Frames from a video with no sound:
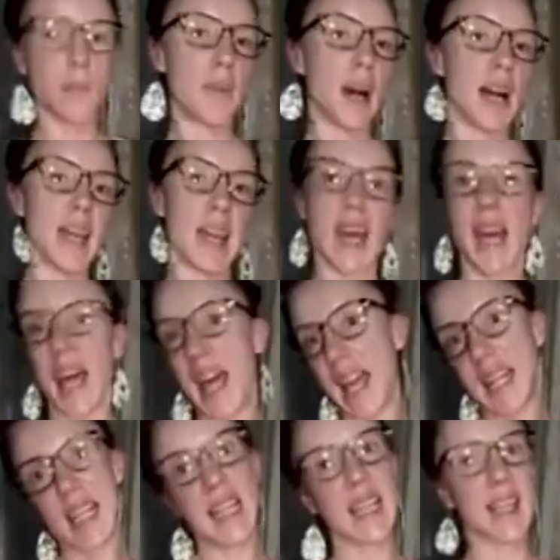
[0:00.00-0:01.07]
by
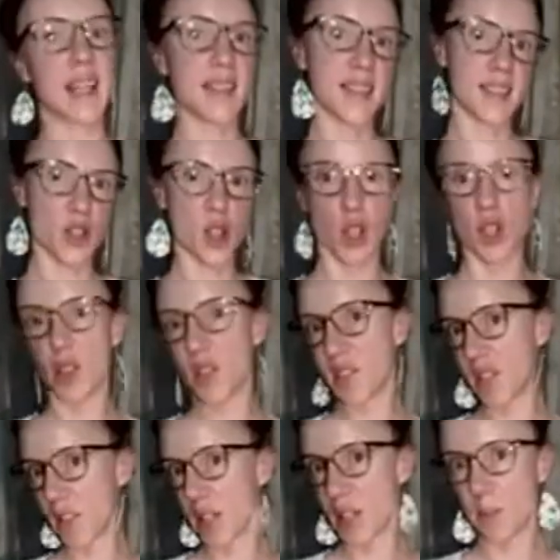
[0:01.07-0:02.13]
any external
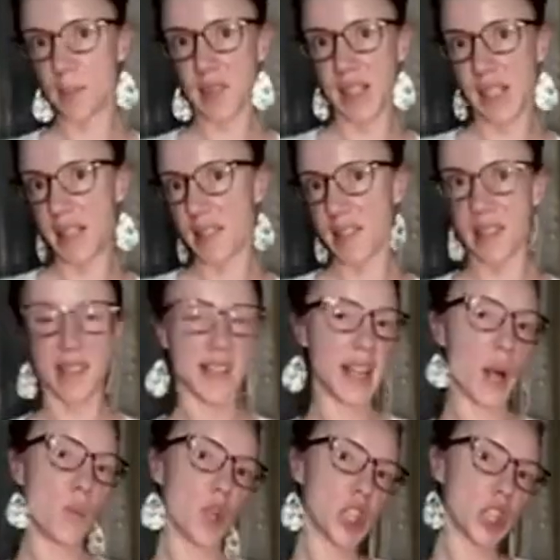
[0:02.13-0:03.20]
circumstances,
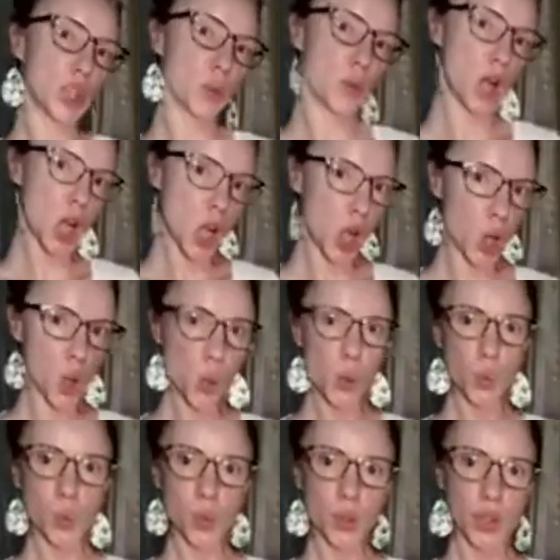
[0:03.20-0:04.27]
not what you
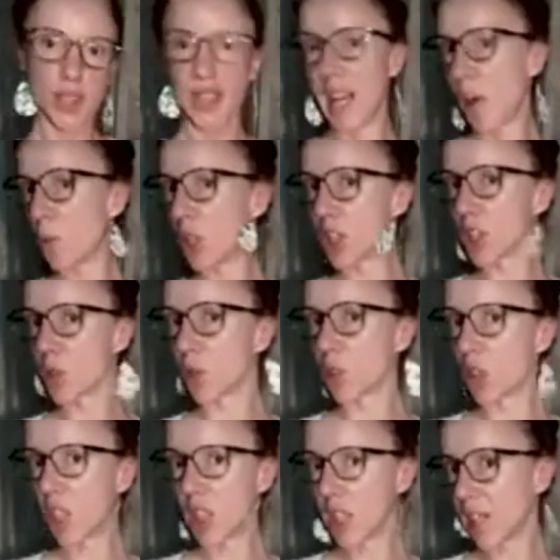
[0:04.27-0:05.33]
own, not what you
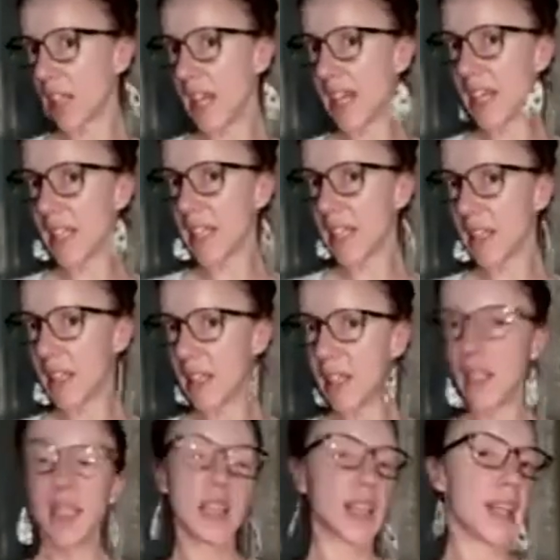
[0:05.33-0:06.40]
look like,
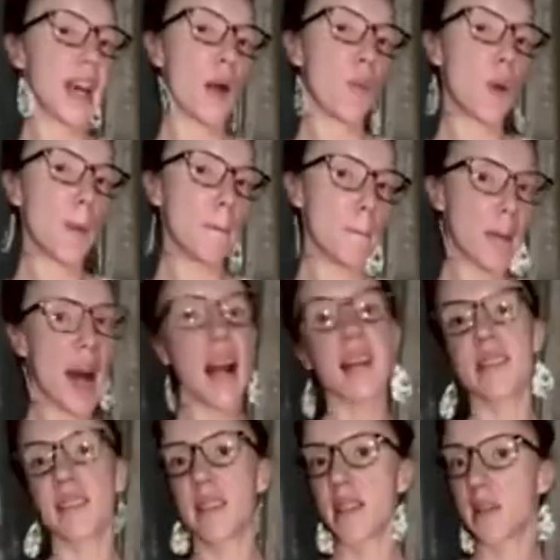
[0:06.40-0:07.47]
not what
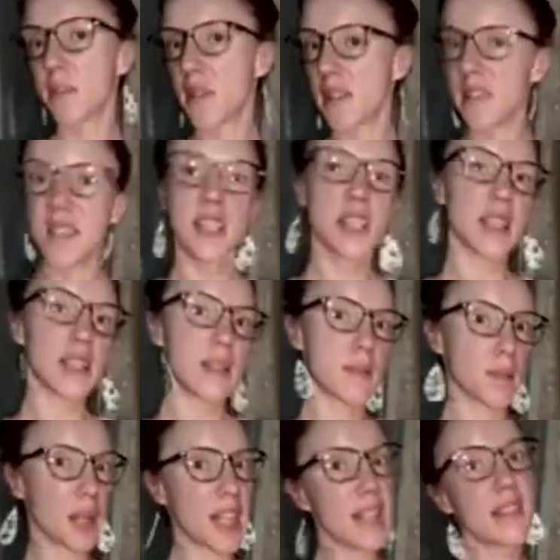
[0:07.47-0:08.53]
boxes,
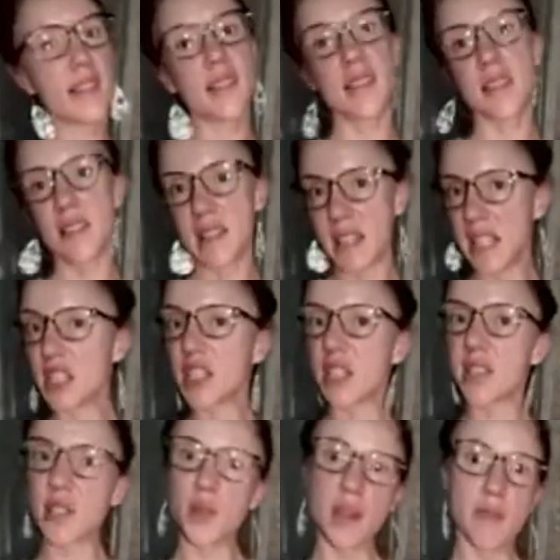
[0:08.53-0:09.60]
positions, places, and
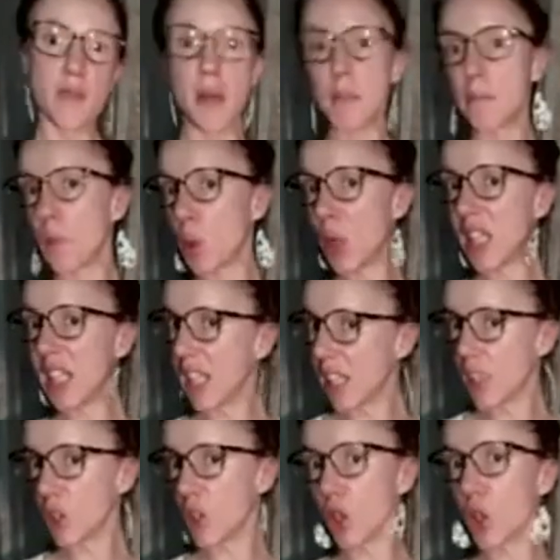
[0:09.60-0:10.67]
stations you have been put
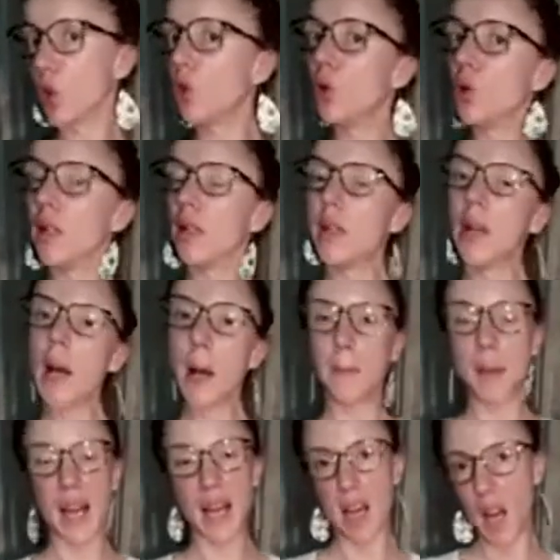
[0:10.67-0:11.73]
into
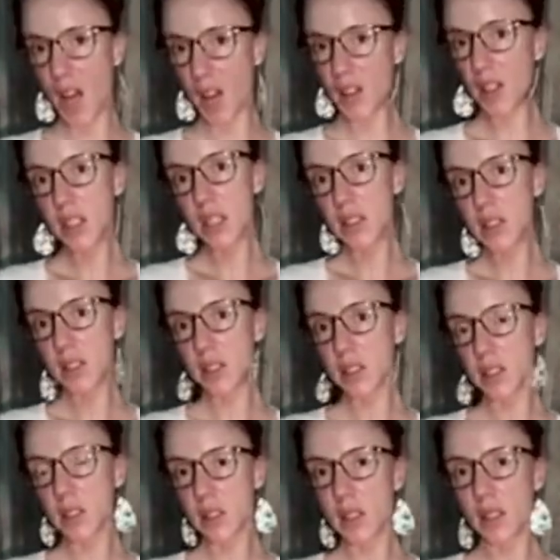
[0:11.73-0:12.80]
by others,